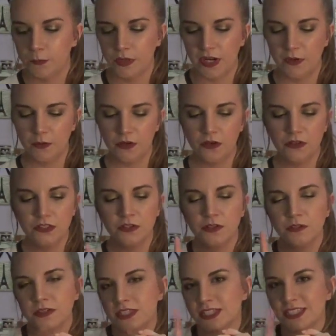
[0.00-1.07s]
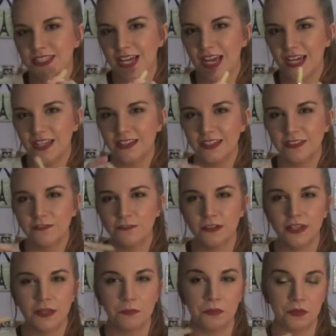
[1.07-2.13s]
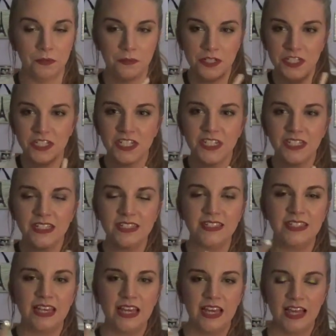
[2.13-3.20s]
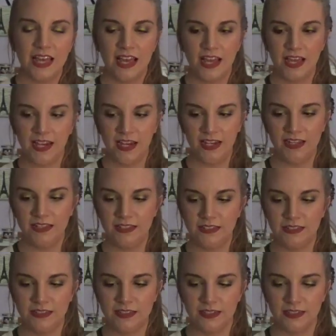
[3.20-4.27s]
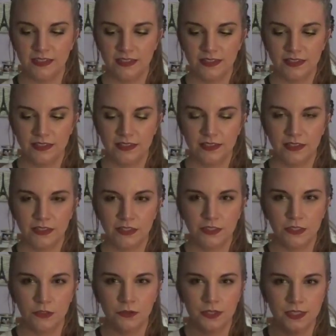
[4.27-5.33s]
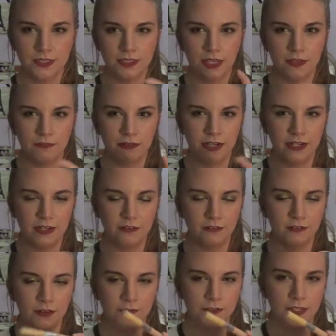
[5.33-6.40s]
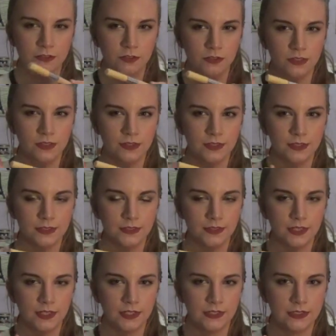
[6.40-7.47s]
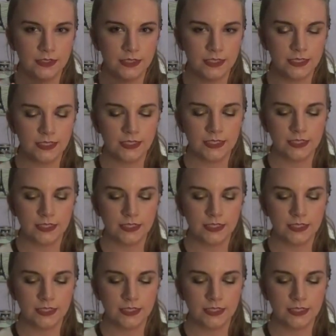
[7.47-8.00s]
But I would also use this side for like blemishes, and so this side ran out a lot faster than this side did,